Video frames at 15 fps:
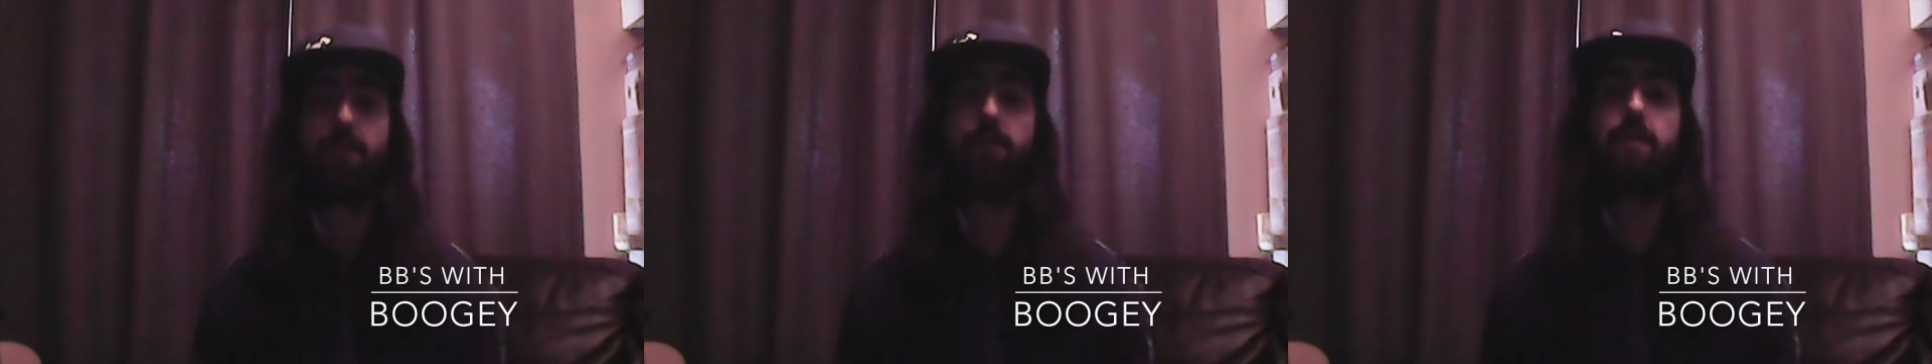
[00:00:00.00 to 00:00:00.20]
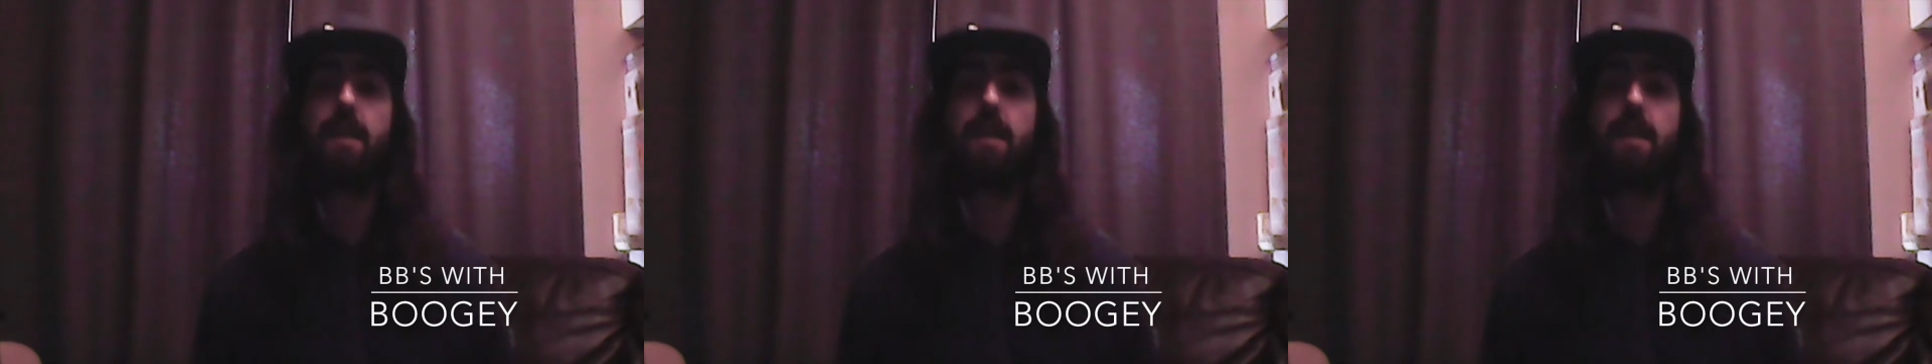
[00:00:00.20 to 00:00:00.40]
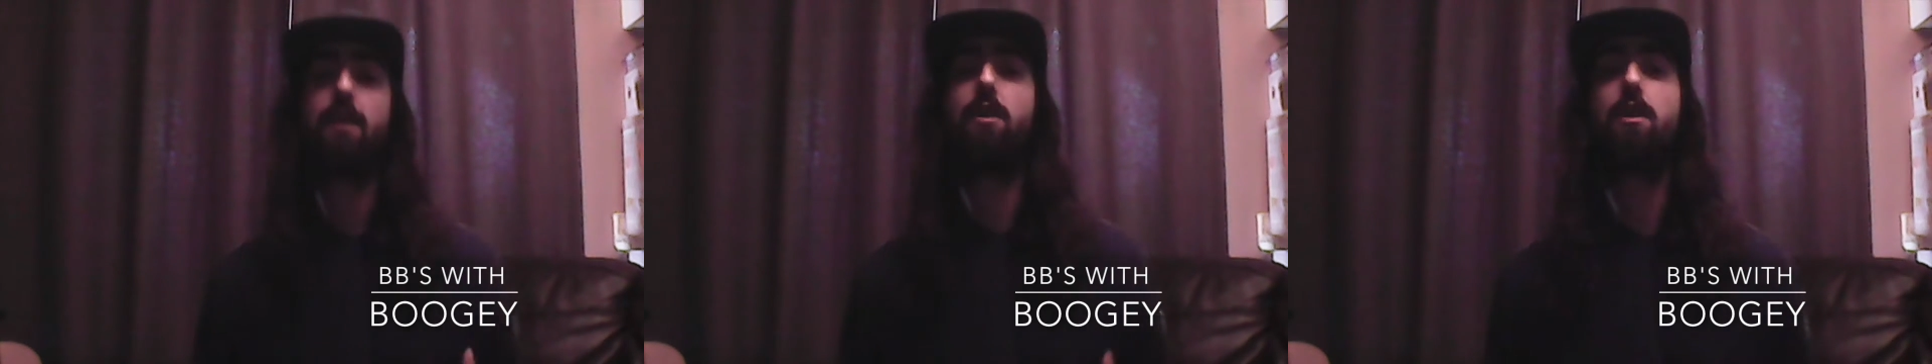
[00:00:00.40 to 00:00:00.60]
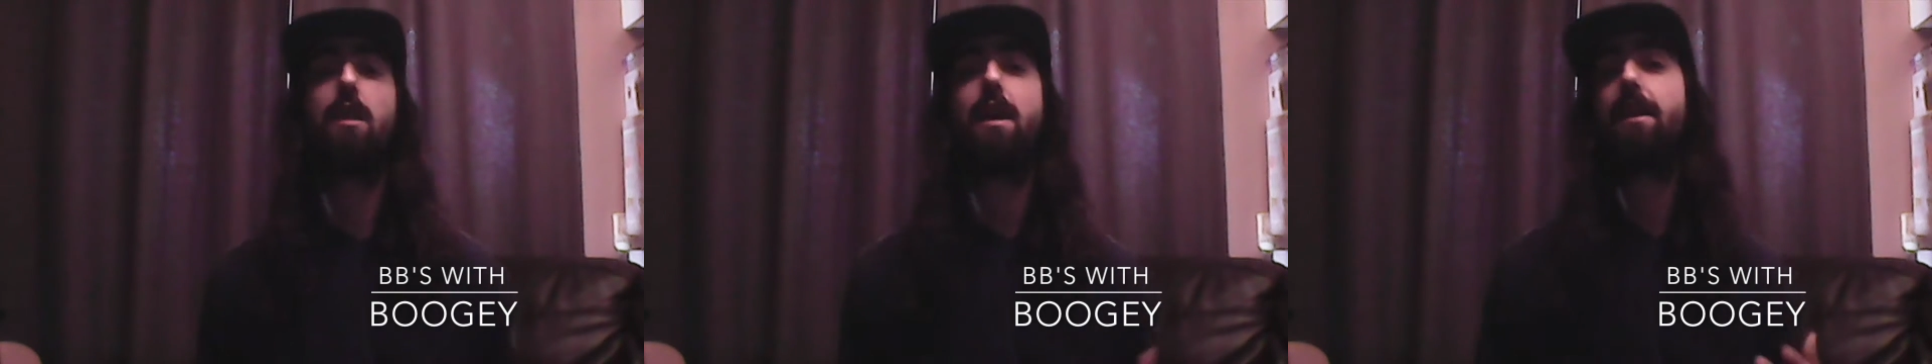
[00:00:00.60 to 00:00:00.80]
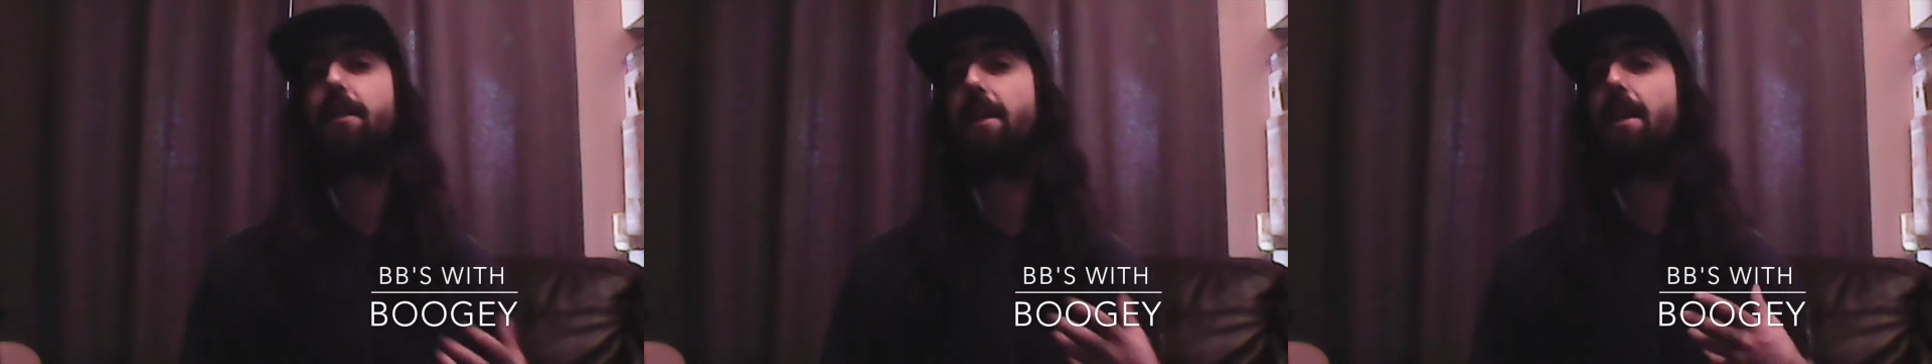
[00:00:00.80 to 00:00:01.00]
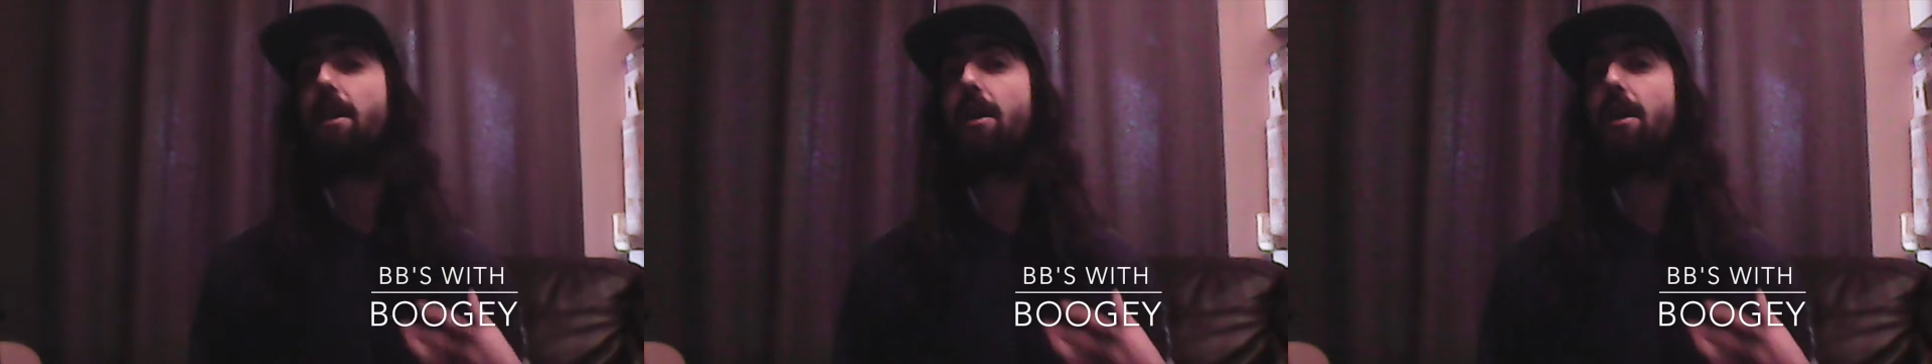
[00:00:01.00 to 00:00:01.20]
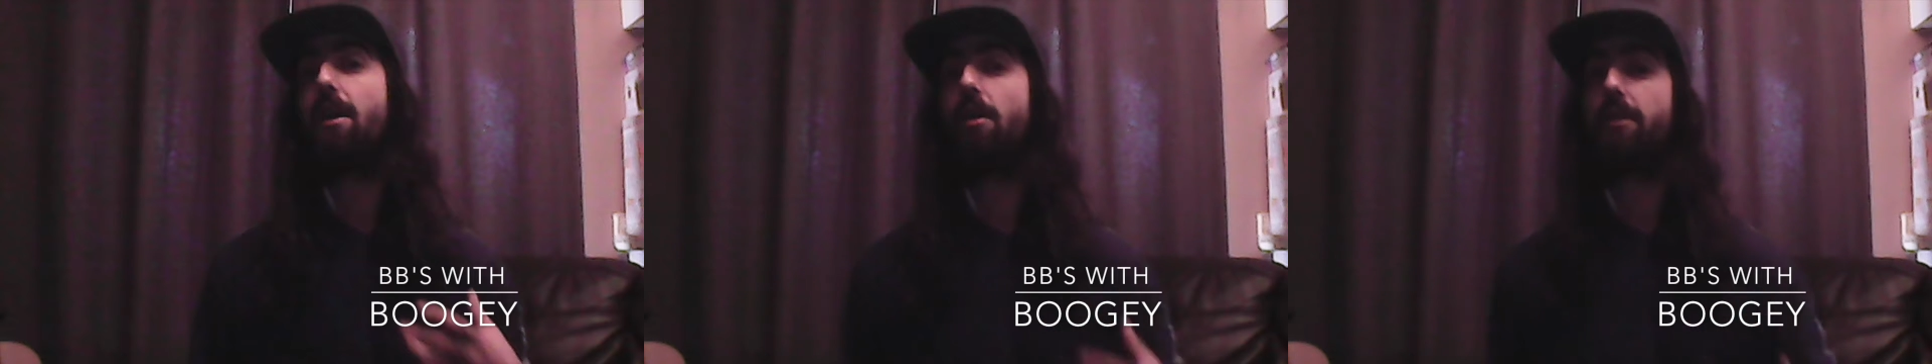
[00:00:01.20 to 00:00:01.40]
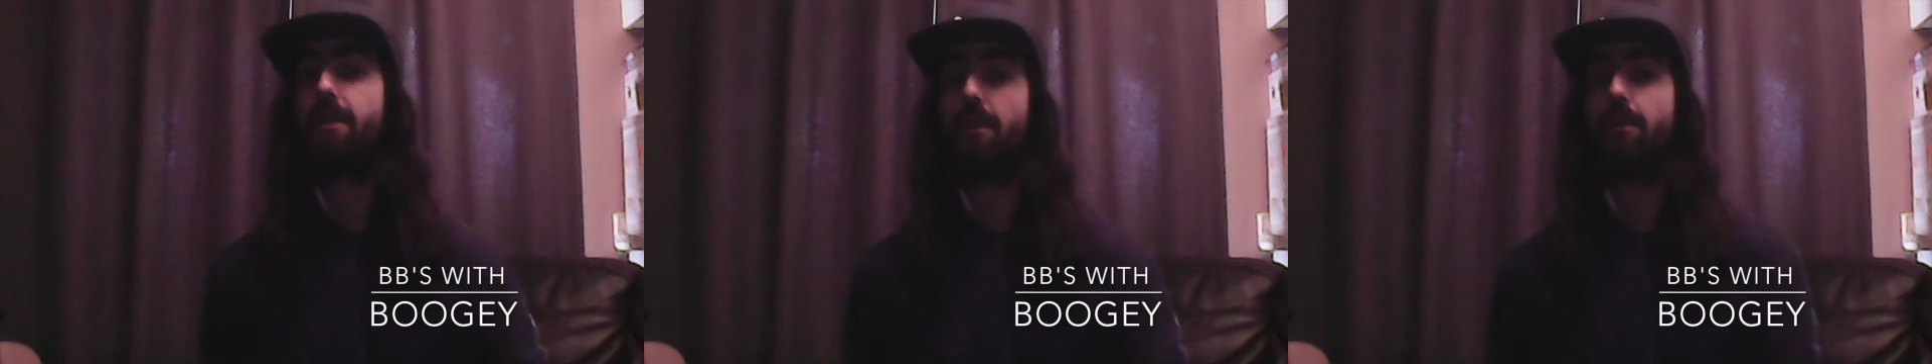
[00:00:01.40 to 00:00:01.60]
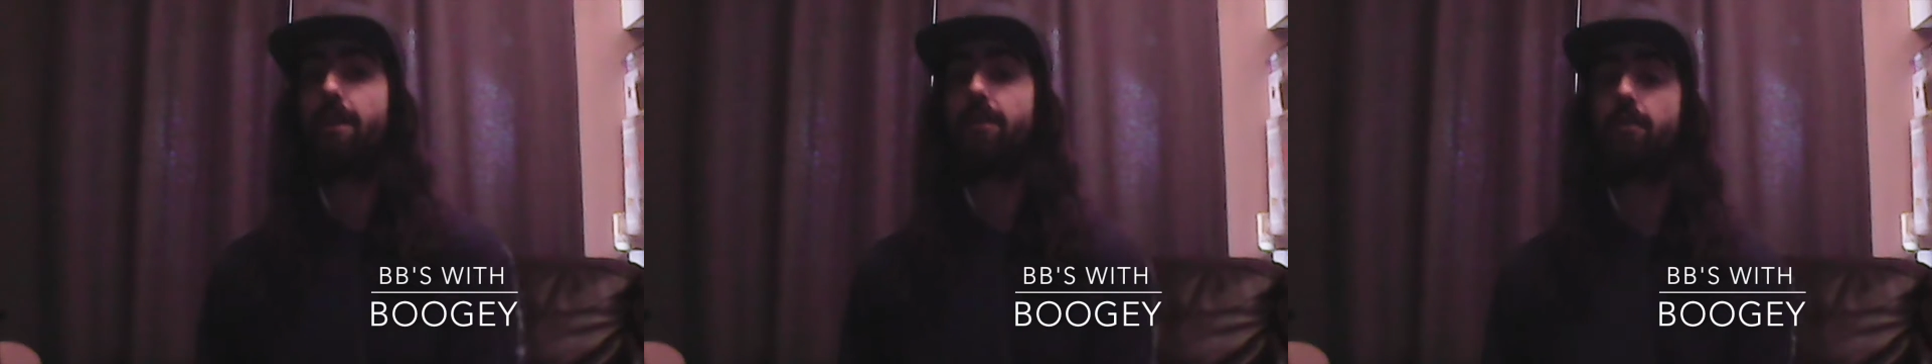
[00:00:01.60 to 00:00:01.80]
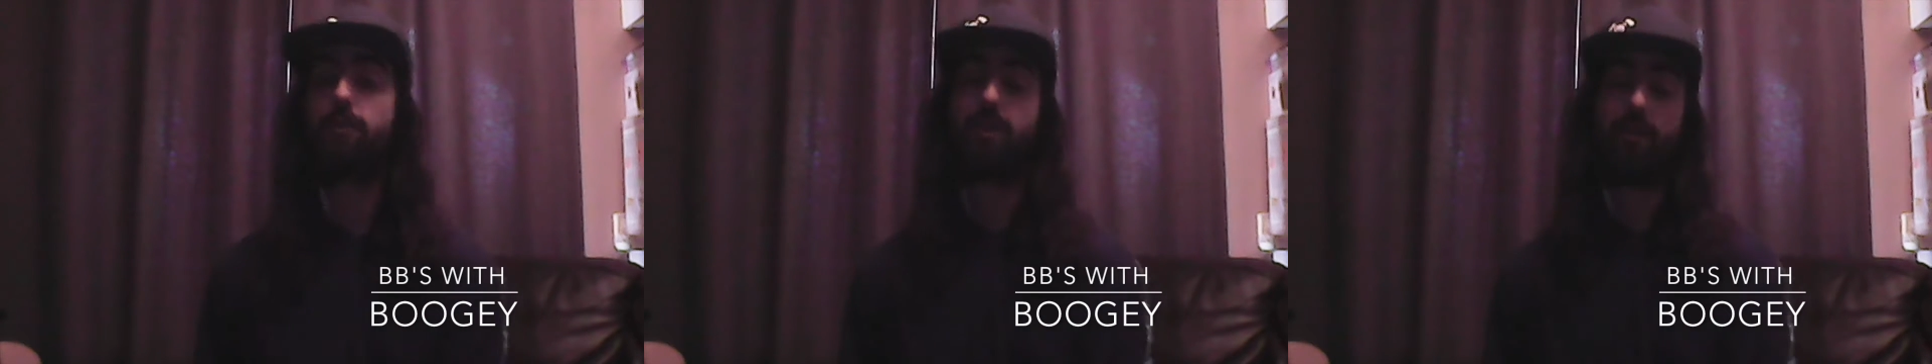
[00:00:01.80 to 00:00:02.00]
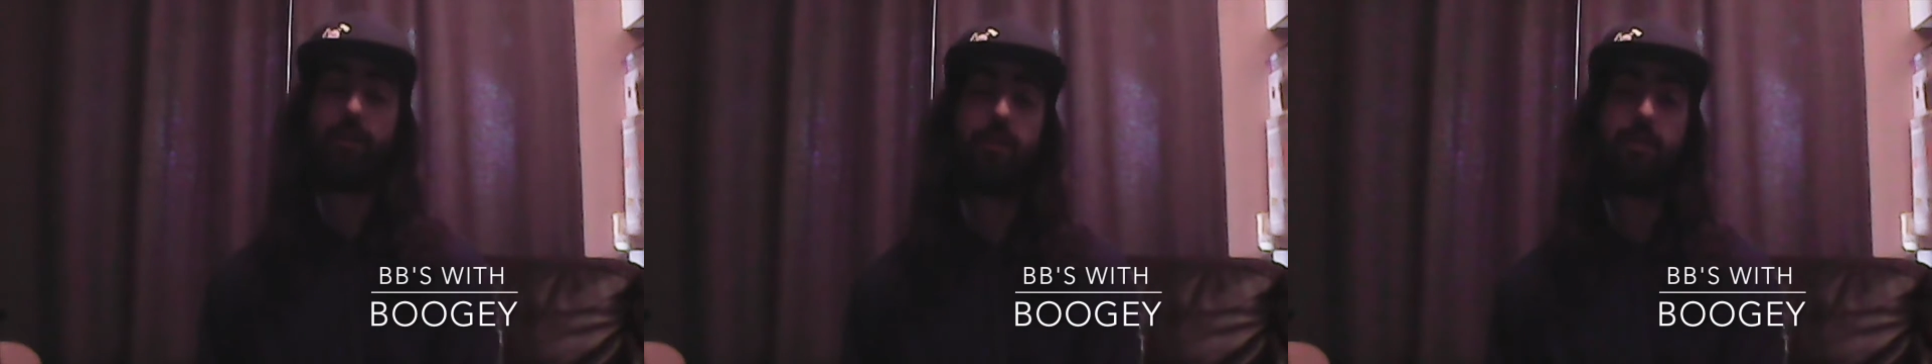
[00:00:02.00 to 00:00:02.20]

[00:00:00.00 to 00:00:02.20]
feel like they are carrying the real